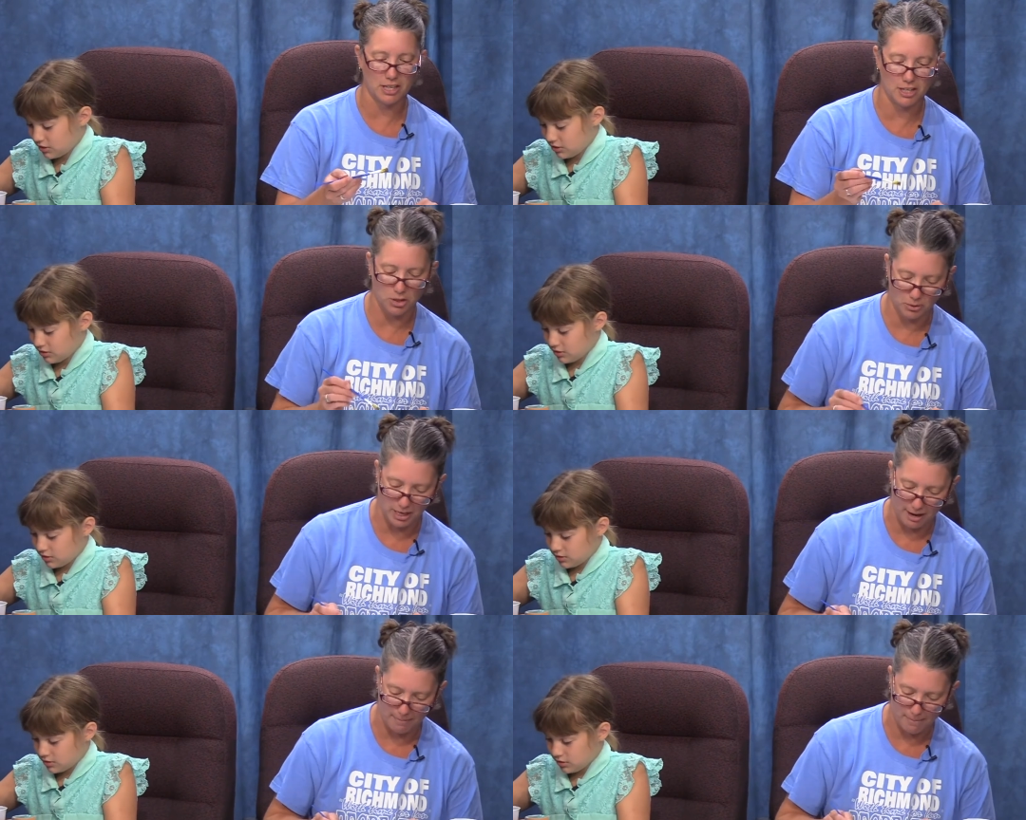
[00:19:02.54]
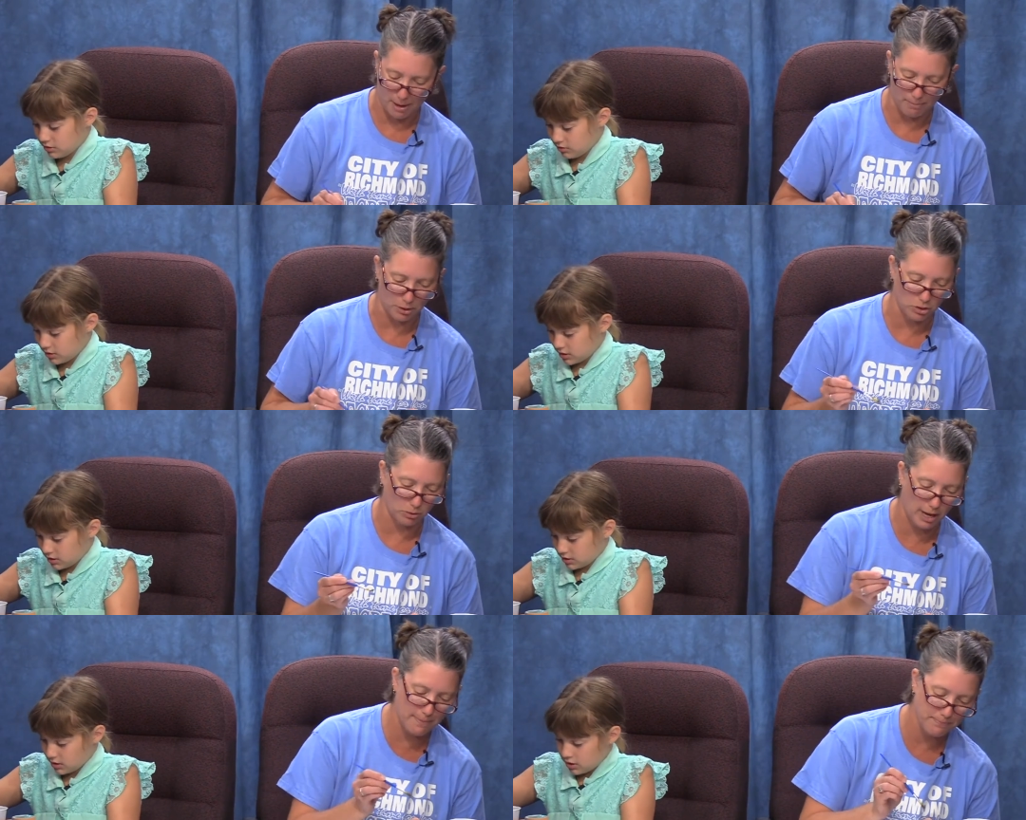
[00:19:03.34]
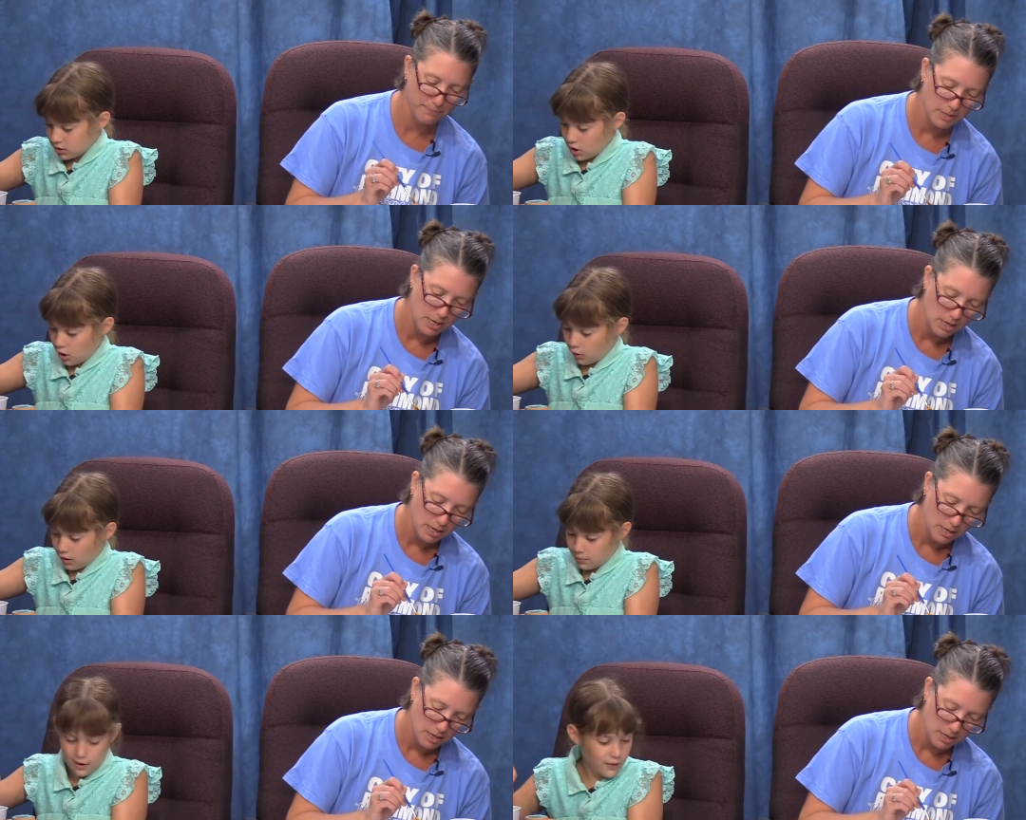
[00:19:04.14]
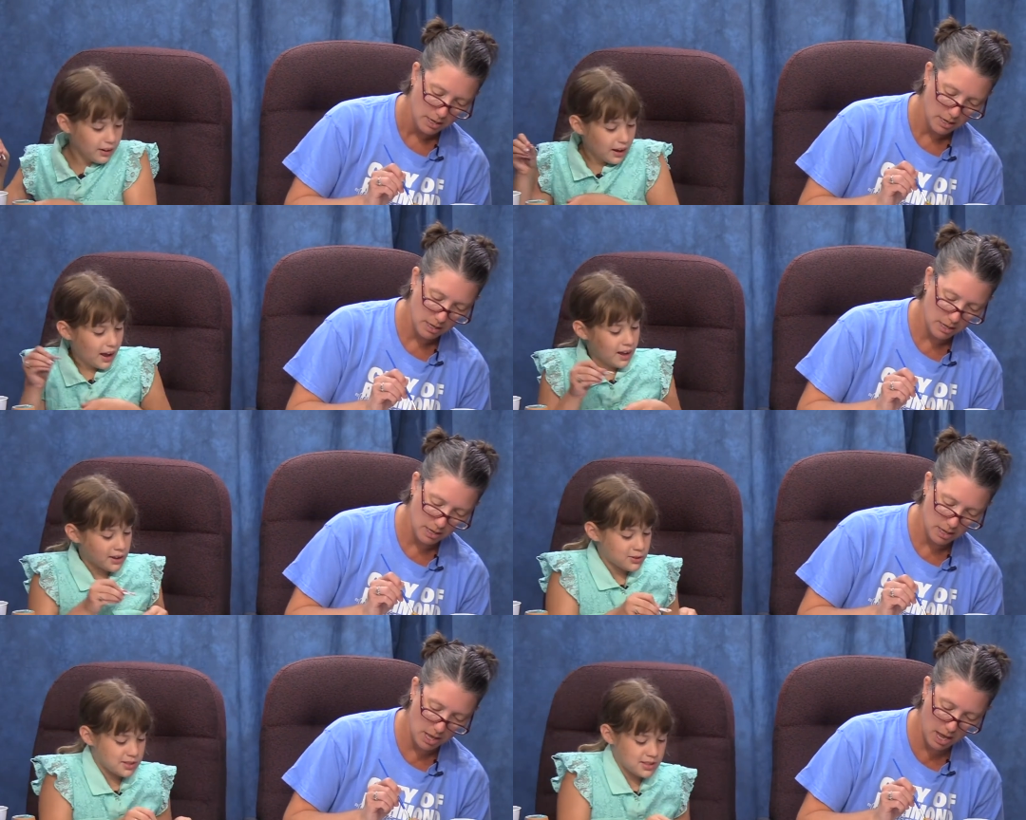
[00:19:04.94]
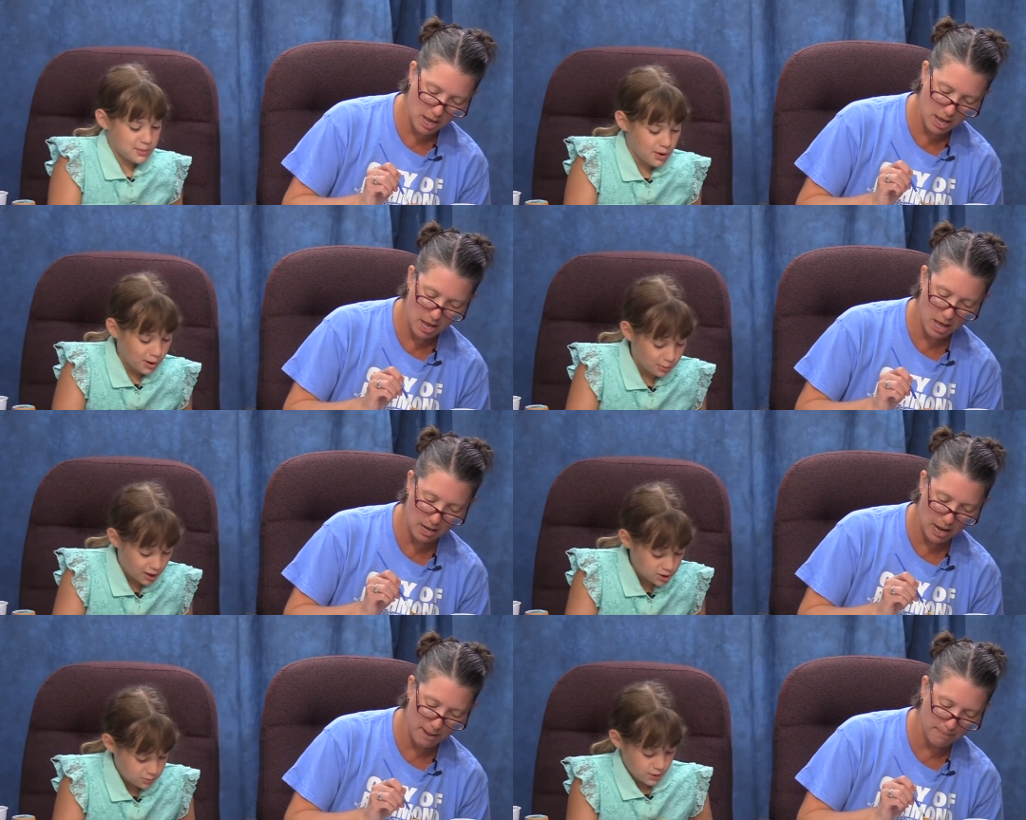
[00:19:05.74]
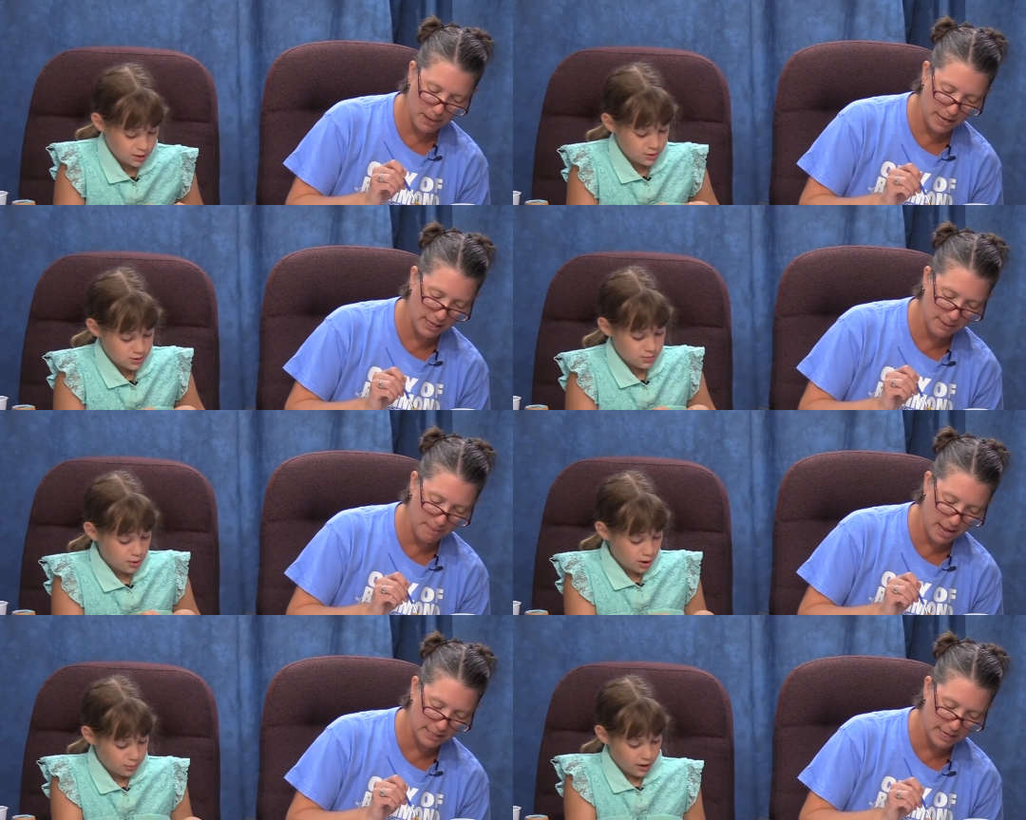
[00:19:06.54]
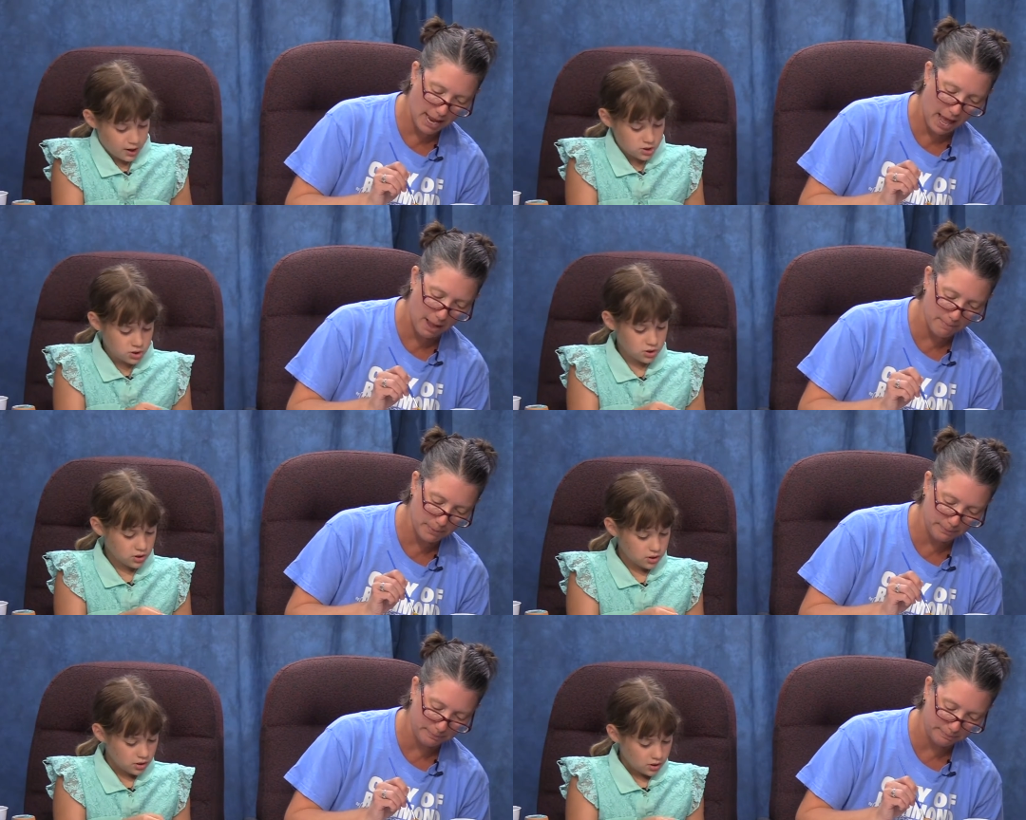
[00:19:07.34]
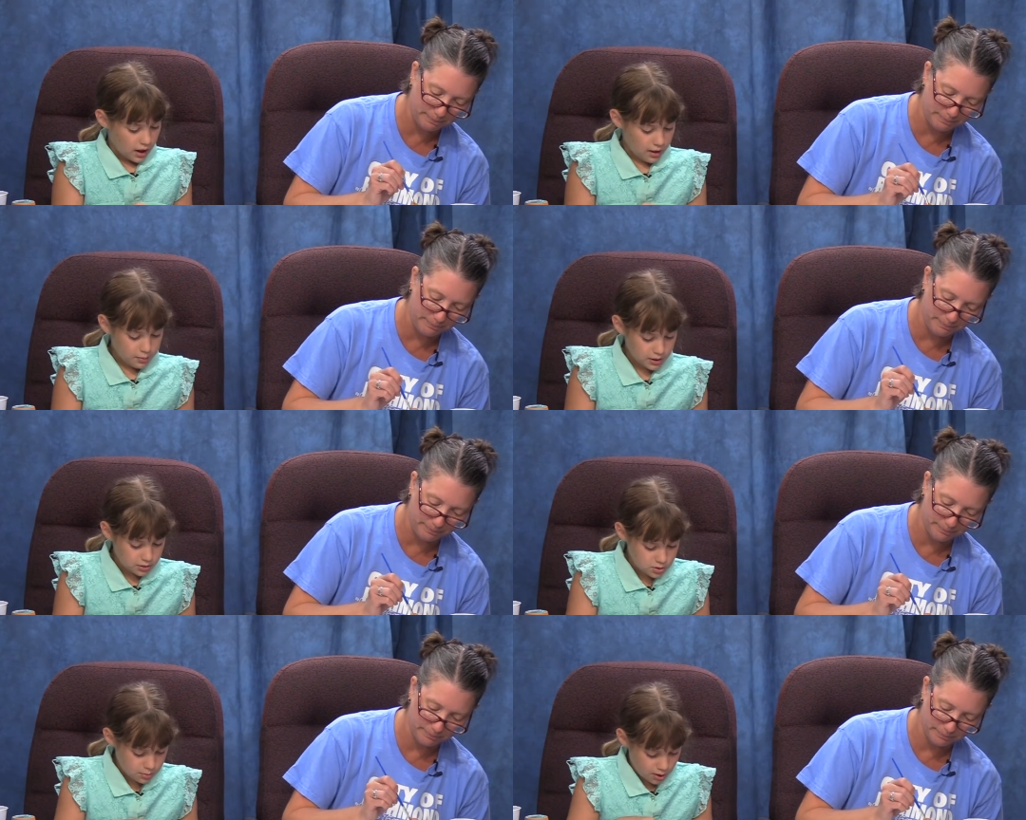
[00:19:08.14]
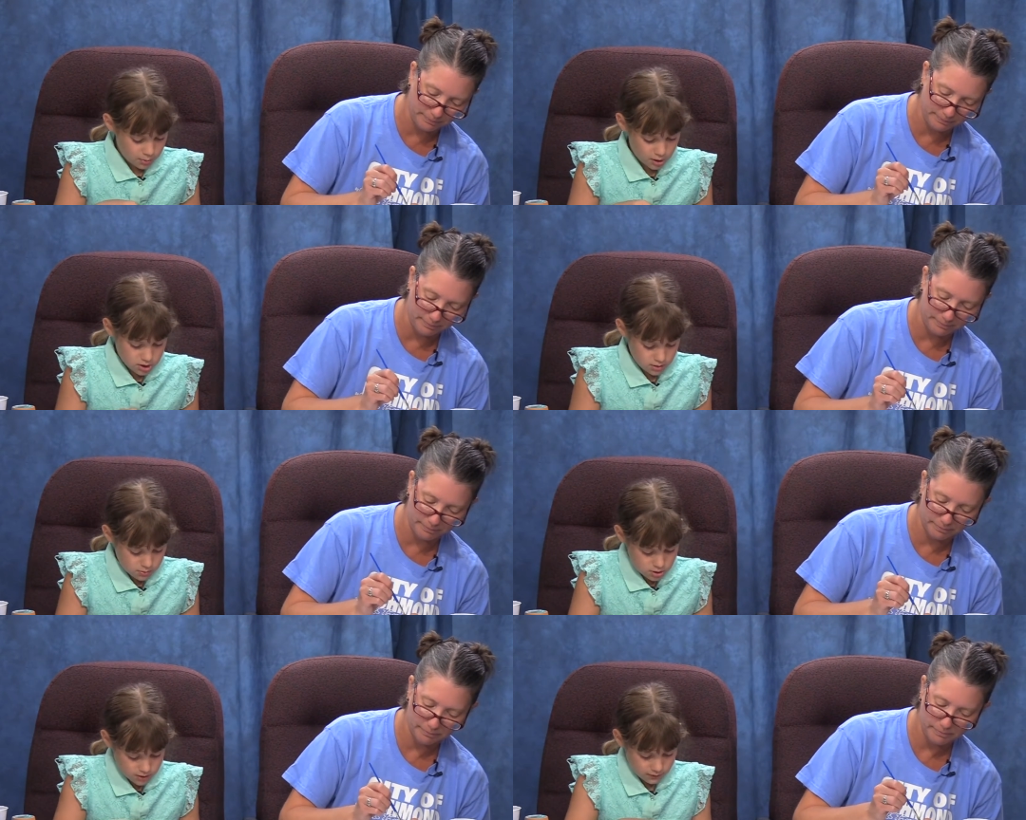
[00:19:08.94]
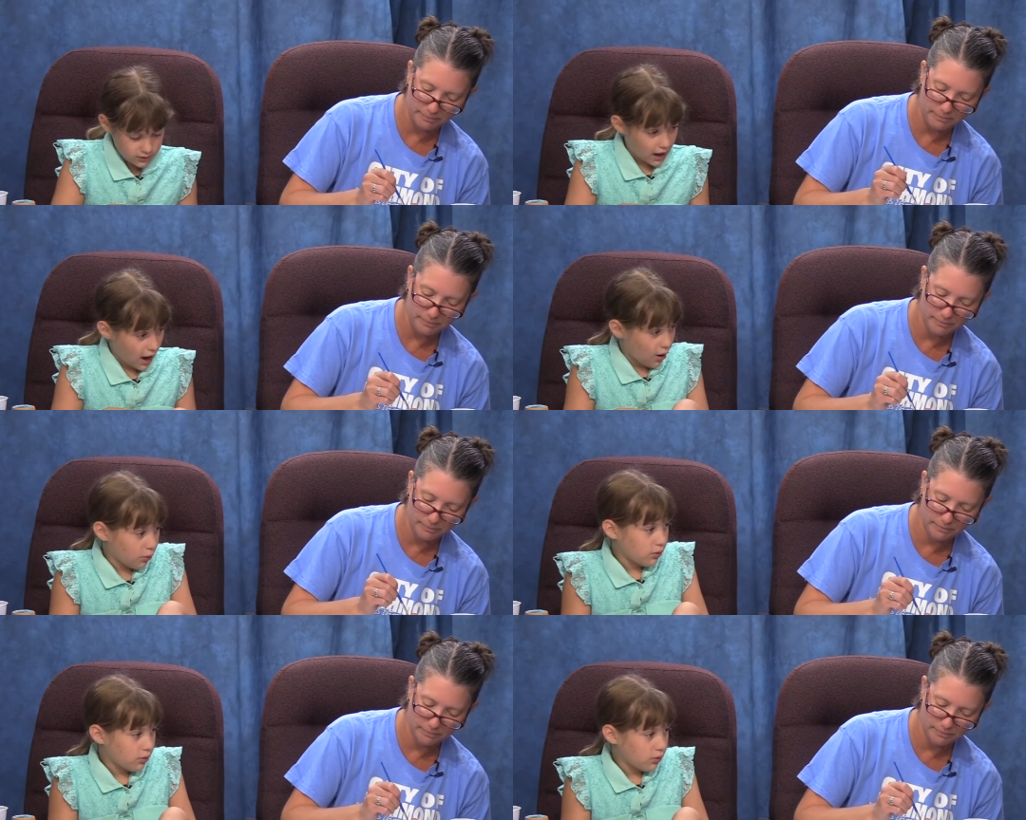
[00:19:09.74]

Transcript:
Speaker 1: rinse, and then you can have my paintbrush, okay?
Speaker 2: Oh, um, I found out how to use a small and brush. And I'm my painting my brush. top. I have my new small brush I'm using for now.